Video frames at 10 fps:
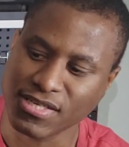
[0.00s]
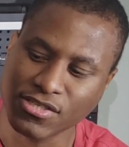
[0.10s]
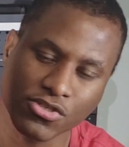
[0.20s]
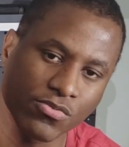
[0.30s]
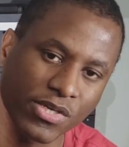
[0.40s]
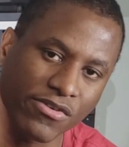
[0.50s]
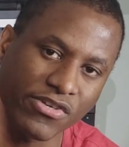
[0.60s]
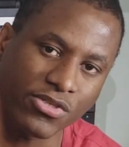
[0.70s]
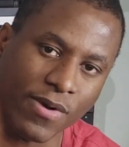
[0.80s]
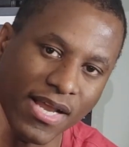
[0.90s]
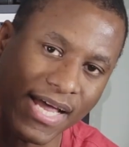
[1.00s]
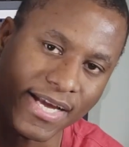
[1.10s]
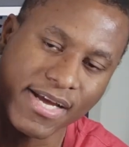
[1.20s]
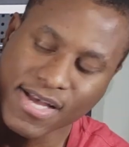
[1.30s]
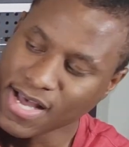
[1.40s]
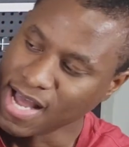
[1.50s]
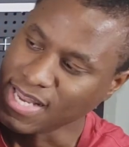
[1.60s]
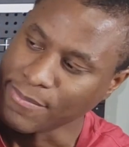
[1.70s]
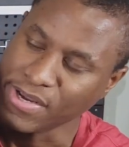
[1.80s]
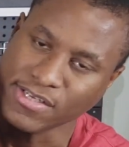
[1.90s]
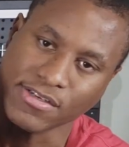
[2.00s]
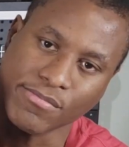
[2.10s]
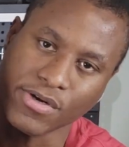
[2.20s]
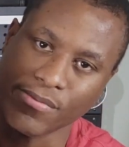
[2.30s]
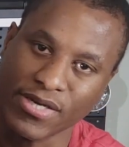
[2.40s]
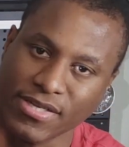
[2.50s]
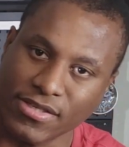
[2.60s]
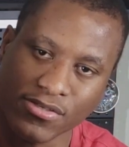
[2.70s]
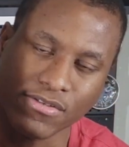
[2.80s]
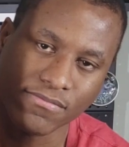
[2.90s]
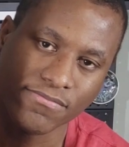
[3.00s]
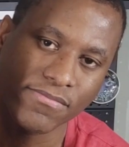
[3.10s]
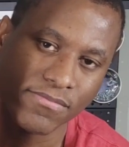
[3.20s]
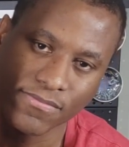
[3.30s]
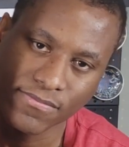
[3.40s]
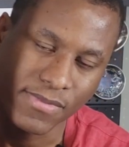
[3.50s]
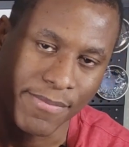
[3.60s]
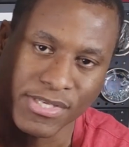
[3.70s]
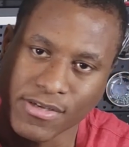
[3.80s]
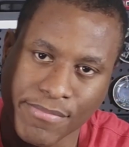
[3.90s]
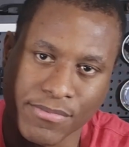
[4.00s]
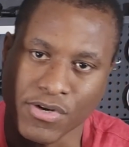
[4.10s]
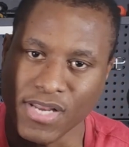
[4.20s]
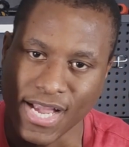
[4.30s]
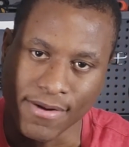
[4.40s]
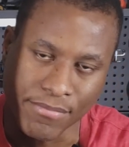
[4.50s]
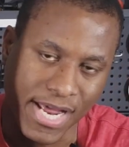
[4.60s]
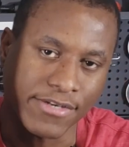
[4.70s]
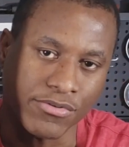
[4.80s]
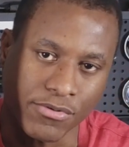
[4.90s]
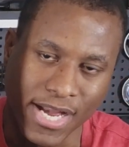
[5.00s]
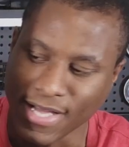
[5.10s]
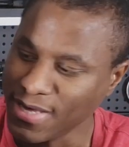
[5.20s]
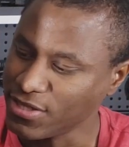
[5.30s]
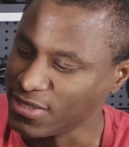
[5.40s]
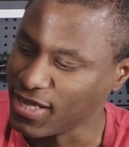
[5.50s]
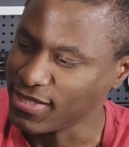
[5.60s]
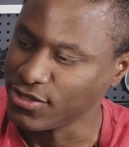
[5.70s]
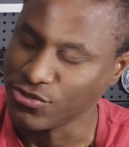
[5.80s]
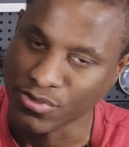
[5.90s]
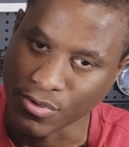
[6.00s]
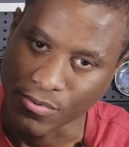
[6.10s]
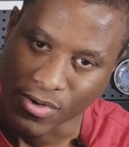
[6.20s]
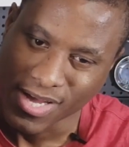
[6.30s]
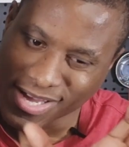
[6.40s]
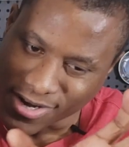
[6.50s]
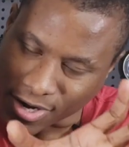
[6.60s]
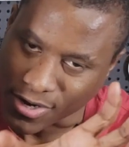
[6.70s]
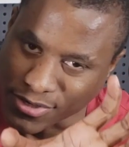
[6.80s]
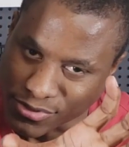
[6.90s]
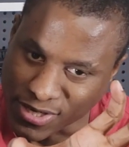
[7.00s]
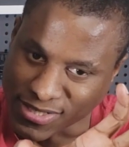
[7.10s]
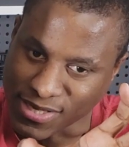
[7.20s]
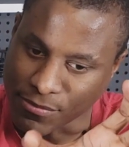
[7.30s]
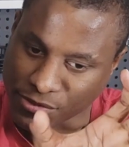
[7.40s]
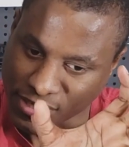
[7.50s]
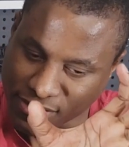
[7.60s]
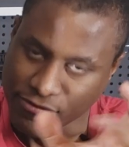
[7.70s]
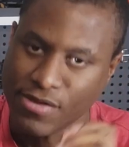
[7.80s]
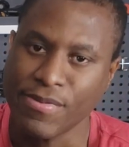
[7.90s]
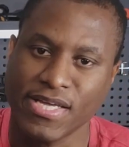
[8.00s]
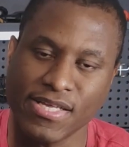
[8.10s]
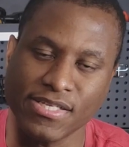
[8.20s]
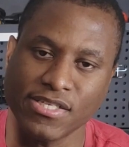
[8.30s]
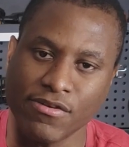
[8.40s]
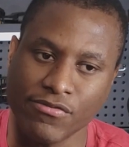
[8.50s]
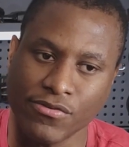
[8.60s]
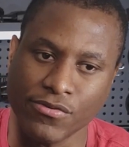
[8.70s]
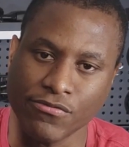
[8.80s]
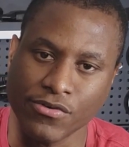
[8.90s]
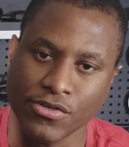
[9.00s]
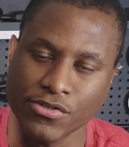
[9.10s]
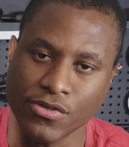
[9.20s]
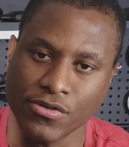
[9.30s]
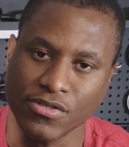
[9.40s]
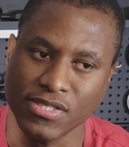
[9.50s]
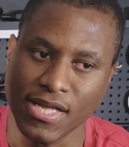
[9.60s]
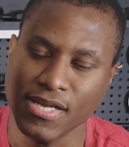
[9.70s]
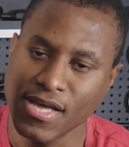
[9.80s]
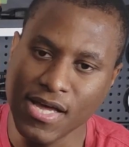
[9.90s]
And this is one of the reasons why I like Pearson book, because they just, some people don't like them, but I do. I think that they just go according to the exam objective, and they make it easier for you to understand.